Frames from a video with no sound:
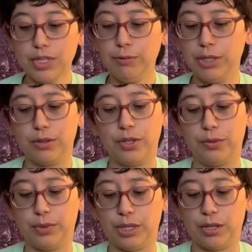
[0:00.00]
We don't know
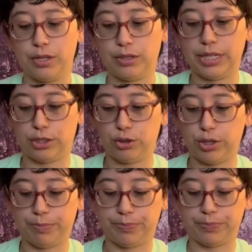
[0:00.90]
when our next
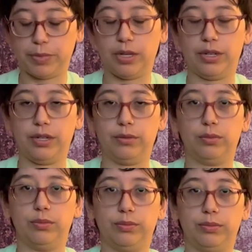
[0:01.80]
trip
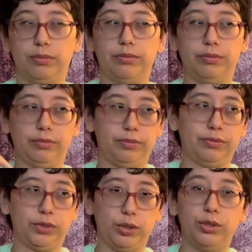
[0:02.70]

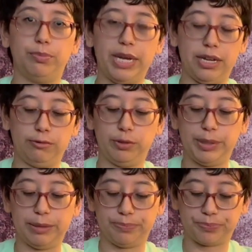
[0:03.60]
to Japan will
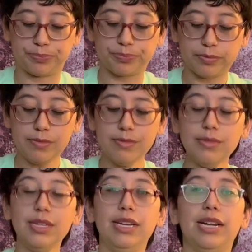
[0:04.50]
be.
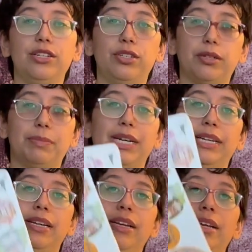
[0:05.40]
And I took my